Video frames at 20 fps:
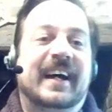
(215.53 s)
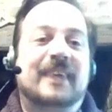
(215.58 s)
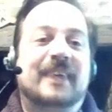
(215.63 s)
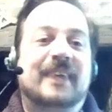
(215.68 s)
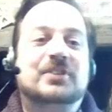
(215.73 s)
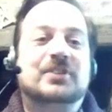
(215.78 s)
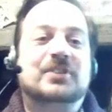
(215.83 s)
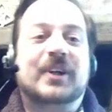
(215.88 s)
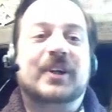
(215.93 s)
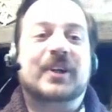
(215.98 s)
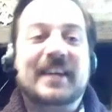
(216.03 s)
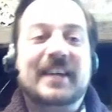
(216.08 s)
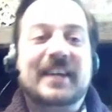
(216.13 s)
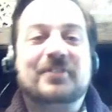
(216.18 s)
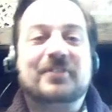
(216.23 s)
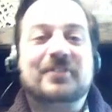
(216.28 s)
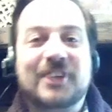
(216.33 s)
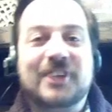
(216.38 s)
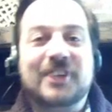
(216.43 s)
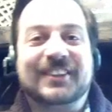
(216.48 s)
So
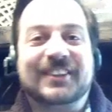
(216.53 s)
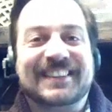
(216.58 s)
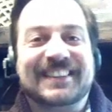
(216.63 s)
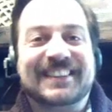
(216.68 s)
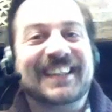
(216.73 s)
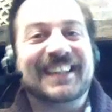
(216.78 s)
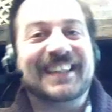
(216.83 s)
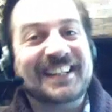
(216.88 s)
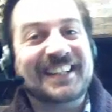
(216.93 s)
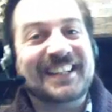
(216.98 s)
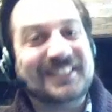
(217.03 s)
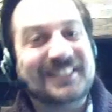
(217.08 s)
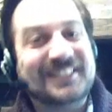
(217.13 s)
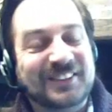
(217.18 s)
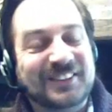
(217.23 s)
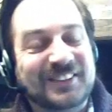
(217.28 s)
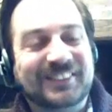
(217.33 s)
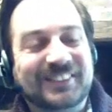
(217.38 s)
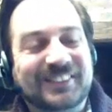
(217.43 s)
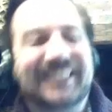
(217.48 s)
if not is
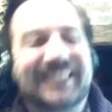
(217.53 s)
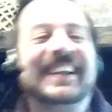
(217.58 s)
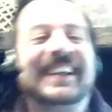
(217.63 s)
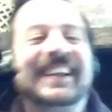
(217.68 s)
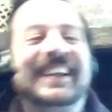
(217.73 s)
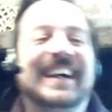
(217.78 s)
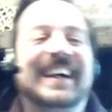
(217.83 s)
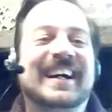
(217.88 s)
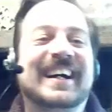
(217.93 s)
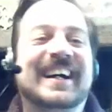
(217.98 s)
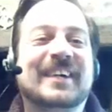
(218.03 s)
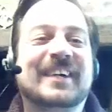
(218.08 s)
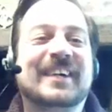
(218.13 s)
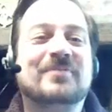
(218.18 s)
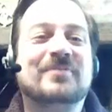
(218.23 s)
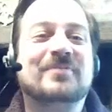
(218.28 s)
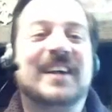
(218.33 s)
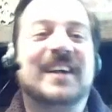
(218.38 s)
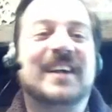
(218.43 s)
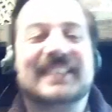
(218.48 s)
null,
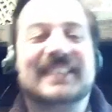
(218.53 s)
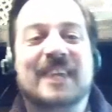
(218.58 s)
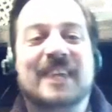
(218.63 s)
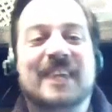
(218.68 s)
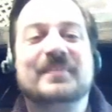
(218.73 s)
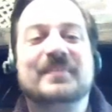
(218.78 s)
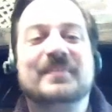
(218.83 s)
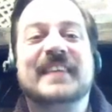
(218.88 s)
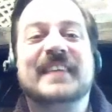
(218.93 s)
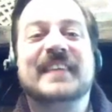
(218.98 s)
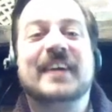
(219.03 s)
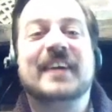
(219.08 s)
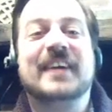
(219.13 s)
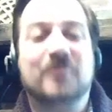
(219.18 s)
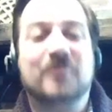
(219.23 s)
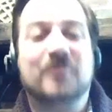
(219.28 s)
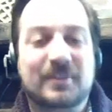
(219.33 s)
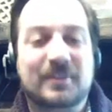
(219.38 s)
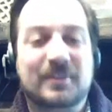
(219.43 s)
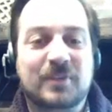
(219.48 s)
file time, then
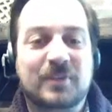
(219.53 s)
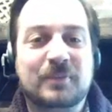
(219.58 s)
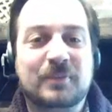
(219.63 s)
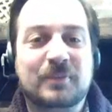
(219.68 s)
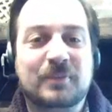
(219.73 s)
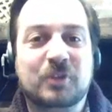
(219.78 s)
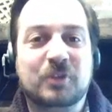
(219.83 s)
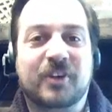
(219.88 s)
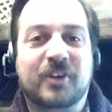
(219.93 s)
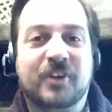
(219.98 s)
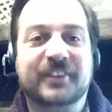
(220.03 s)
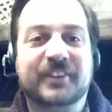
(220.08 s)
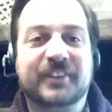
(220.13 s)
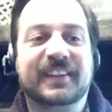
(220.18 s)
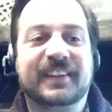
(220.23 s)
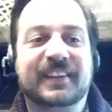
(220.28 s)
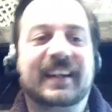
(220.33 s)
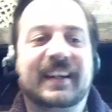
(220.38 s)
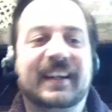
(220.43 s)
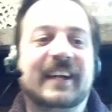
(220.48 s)
we move on,
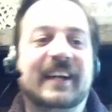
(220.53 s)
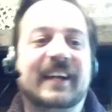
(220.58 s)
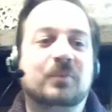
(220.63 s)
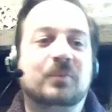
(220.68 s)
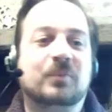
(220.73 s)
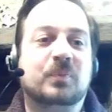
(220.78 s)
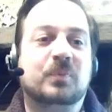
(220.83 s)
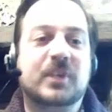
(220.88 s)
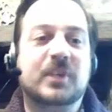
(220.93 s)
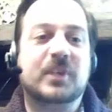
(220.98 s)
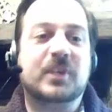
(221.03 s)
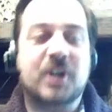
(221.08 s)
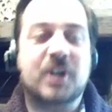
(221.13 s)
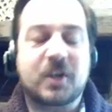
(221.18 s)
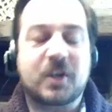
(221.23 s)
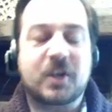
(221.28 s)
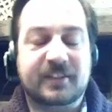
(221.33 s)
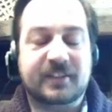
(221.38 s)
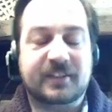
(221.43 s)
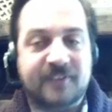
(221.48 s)
and we
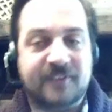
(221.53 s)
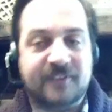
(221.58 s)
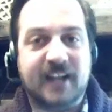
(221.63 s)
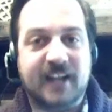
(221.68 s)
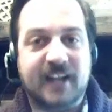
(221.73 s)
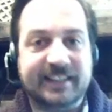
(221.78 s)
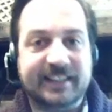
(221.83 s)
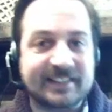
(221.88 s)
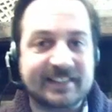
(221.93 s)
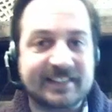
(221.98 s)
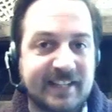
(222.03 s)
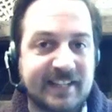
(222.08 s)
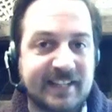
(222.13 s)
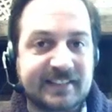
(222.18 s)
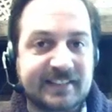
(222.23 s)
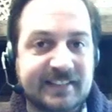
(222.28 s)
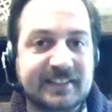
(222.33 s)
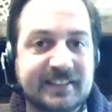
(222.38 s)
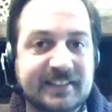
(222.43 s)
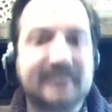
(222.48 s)
know that the file
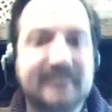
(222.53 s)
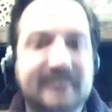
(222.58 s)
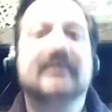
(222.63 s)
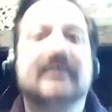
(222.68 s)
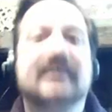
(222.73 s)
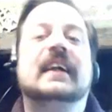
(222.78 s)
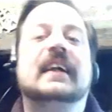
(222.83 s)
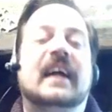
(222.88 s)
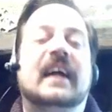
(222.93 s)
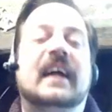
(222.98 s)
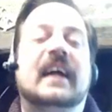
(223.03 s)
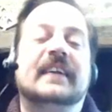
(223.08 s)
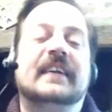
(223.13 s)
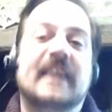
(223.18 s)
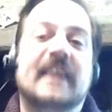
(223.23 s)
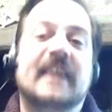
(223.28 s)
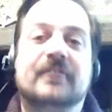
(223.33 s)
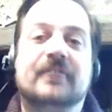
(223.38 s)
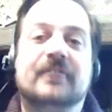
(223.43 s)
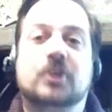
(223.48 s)
exists, and
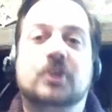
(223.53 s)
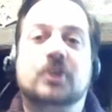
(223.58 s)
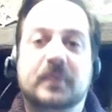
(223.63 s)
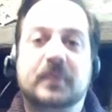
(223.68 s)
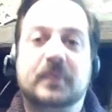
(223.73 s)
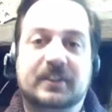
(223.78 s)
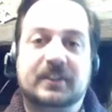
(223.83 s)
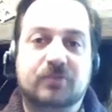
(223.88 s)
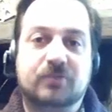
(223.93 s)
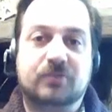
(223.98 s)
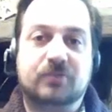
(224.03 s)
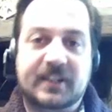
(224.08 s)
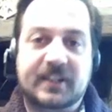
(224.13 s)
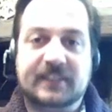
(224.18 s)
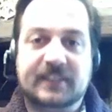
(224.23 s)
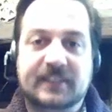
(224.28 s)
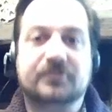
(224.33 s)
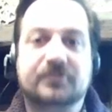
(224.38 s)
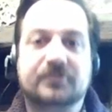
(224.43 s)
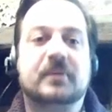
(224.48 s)
therefore we can read
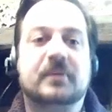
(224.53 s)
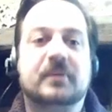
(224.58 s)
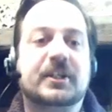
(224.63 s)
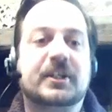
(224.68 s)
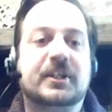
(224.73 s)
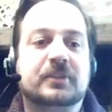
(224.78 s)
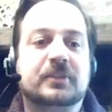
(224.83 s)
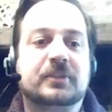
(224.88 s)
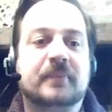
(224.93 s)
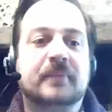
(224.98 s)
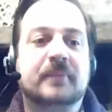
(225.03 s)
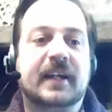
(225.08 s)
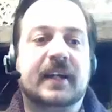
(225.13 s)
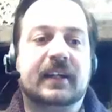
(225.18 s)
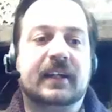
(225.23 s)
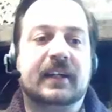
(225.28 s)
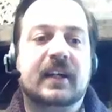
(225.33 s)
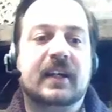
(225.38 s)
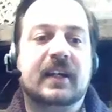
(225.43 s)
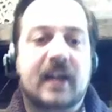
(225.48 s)
the information
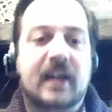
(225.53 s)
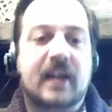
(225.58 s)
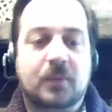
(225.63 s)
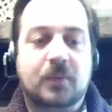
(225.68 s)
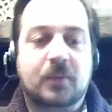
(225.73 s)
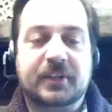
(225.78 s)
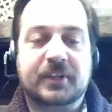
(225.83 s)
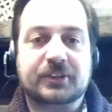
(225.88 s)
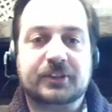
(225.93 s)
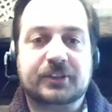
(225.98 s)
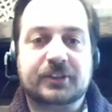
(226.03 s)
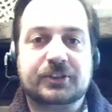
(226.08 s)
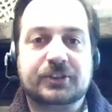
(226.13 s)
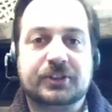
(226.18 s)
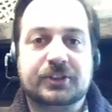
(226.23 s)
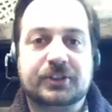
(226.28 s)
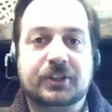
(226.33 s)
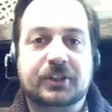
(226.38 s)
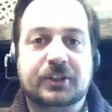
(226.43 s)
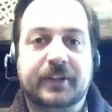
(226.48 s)
back and we can
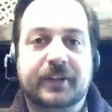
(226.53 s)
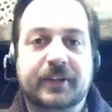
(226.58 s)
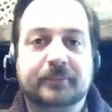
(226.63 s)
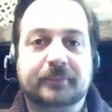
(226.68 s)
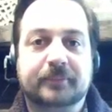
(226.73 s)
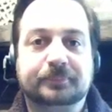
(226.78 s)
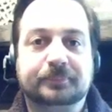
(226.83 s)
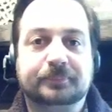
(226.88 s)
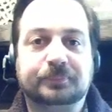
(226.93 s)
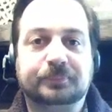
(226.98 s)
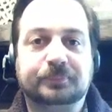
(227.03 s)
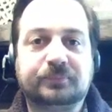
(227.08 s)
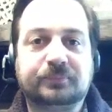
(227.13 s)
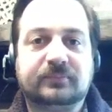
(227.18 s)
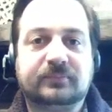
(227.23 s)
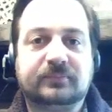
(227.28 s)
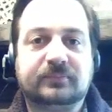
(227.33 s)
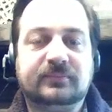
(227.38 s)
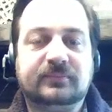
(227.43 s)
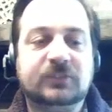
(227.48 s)
store it.
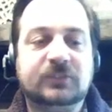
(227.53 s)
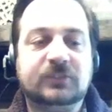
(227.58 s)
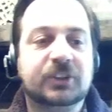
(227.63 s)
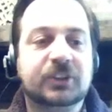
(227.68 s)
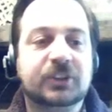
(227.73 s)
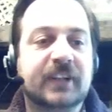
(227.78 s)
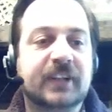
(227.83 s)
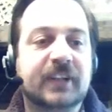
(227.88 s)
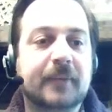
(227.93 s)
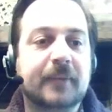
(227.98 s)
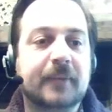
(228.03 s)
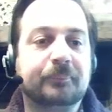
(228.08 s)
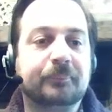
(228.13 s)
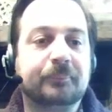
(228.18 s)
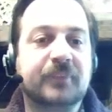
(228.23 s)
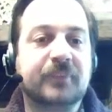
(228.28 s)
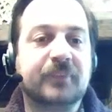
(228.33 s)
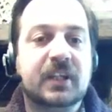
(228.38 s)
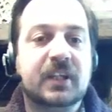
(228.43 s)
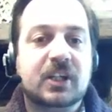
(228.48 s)
Okay.
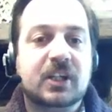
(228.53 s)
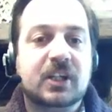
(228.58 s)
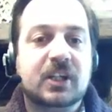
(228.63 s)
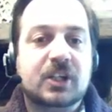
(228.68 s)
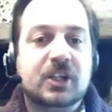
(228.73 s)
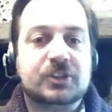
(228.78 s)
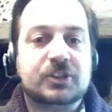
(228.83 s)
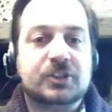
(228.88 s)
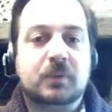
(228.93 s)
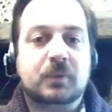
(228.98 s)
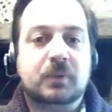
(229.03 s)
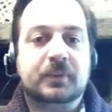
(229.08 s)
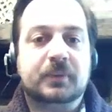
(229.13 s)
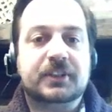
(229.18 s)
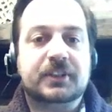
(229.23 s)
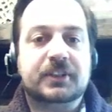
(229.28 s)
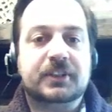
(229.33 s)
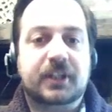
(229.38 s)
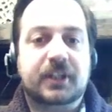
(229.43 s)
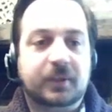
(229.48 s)
So what we'll
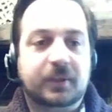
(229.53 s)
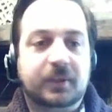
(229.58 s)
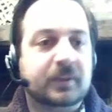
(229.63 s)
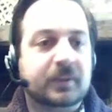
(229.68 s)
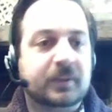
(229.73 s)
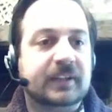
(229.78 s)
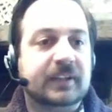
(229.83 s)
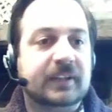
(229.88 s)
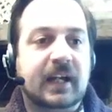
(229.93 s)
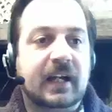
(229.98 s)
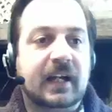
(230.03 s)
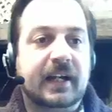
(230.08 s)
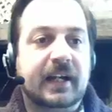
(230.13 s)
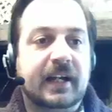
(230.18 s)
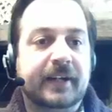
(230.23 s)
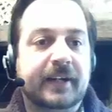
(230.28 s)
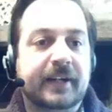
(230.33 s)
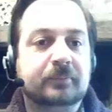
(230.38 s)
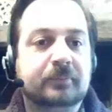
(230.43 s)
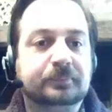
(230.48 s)
do
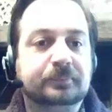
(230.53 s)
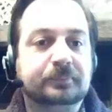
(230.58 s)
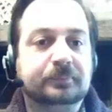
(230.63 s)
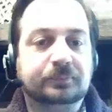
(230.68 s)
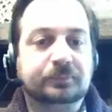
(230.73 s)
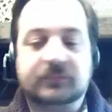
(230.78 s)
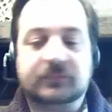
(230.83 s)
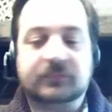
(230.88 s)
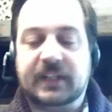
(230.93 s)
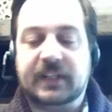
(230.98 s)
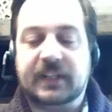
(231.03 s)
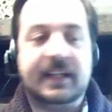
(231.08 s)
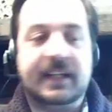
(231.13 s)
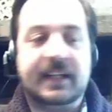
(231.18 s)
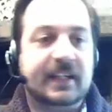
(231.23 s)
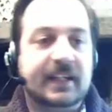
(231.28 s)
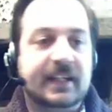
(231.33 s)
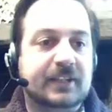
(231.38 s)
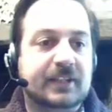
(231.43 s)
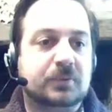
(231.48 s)

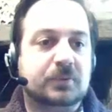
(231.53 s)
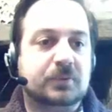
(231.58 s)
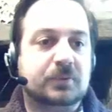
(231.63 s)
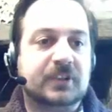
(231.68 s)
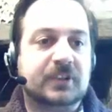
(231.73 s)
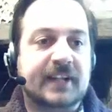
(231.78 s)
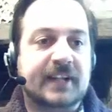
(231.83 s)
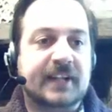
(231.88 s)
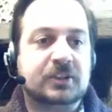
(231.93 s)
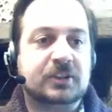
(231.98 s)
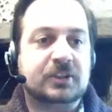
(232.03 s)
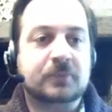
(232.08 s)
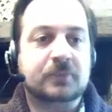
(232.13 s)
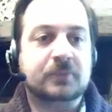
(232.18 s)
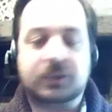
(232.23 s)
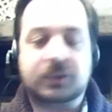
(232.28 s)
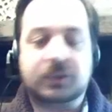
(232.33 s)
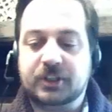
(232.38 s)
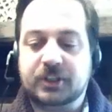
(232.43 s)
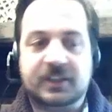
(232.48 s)
is we'll add some more
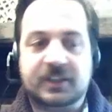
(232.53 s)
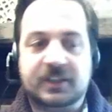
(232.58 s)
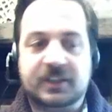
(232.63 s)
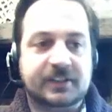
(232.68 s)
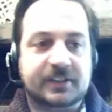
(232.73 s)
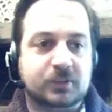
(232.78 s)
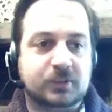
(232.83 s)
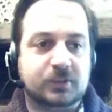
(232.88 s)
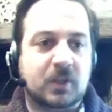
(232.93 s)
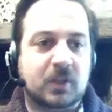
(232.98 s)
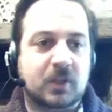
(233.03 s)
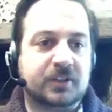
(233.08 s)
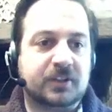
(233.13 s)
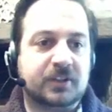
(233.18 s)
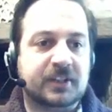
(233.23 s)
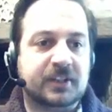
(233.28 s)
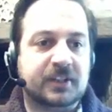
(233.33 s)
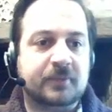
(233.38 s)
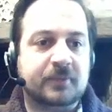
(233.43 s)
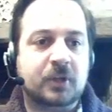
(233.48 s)
code to this as well, because
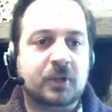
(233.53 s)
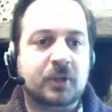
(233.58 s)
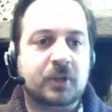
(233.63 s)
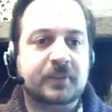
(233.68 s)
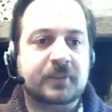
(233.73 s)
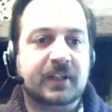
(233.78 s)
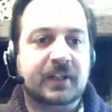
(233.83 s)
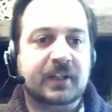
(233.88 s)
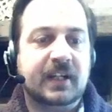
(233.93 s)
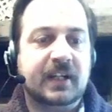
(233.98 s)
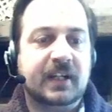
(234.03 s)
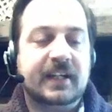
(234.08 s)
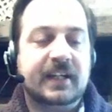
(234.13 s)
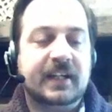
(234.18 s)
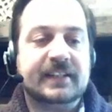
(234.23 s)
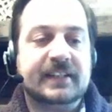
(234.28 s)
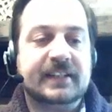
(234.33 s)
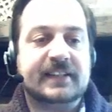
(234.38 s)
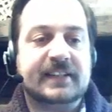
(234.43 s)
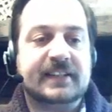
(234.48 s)
at the moment
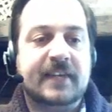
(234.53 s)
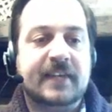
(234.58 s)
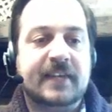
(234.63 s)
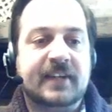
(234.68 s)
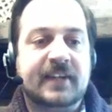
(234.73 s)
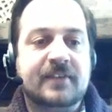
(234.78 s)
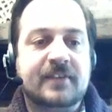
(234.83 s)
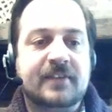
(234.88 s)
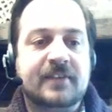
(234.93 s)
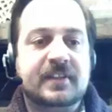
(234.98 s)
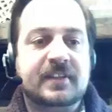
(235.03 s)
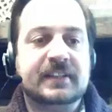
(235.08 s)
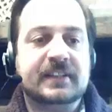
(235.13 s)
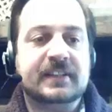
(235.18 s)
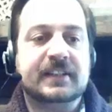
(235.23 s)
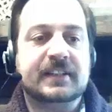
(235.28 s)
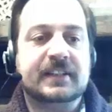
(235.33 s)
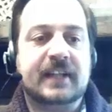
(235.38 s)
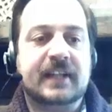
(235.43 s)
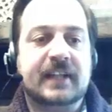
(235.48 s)
it's saving everything
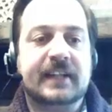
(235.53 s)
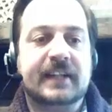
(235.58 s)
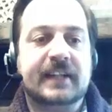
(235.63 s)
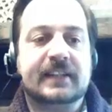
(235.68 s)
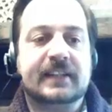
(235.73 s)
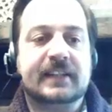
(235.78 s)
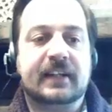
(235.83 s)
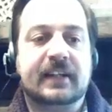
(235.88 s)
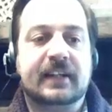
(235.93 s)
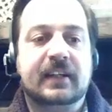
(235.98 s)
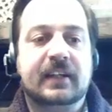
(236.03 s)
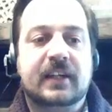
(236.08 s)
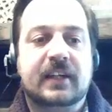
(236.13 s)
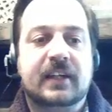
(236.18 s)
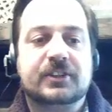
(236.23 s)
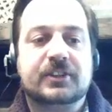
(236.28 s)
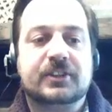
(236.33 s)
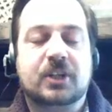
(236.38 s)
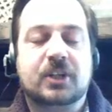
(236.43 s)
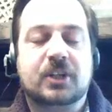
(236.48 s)
to data.
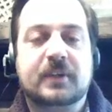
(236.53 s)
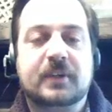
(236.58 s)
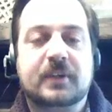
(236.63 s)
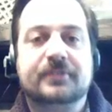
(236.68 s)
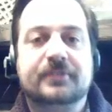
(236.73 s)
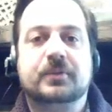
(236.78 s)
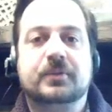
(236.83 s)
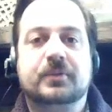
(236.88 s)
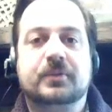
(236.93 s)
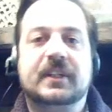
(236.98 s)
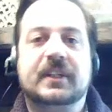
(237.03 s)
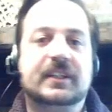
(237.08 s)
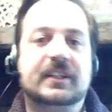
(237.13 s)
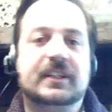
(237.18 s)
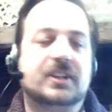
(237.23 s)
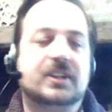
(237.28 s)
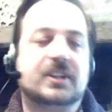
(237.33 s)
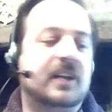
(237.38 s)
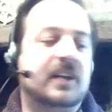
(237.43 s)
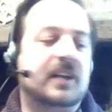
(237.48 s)
So if we
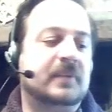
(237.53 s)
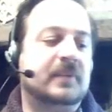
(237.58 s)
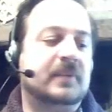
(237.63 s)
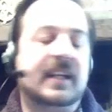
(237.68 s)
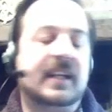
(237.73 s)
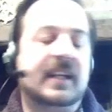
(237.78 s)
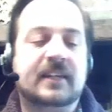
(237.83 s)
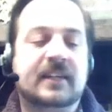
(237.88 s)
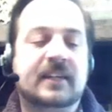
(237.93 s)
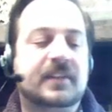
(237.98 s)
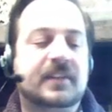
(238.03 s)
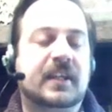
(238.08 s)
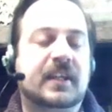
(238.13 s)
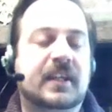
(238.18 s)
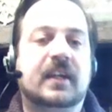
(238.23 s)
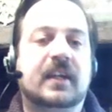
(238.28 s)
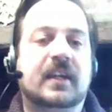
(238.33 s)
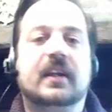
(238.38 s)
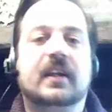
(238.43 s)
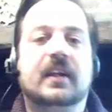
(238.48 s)
start at the beginning of the
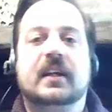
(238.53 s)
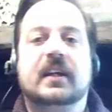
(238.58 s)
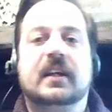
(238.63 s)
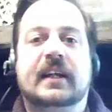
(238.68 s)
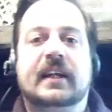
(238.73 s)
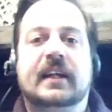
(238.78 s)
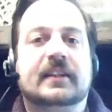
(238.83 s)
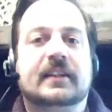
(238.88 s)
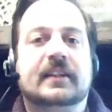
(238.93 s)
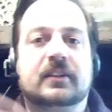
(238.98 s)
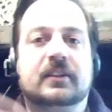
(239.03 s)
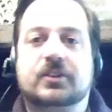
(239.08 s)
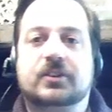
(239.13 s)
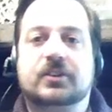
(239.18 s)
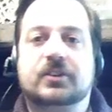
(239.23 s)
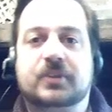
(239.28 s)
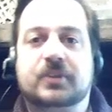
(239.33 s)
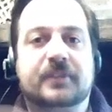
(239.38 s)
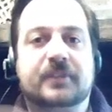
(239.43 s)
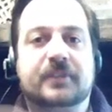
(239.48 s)
year, it'll
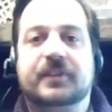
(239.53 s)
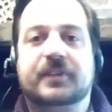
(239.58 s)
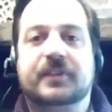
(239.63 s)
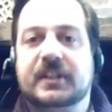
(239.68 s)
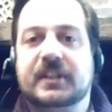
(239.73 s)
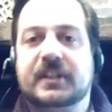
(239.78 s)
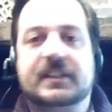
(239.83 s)
do the first,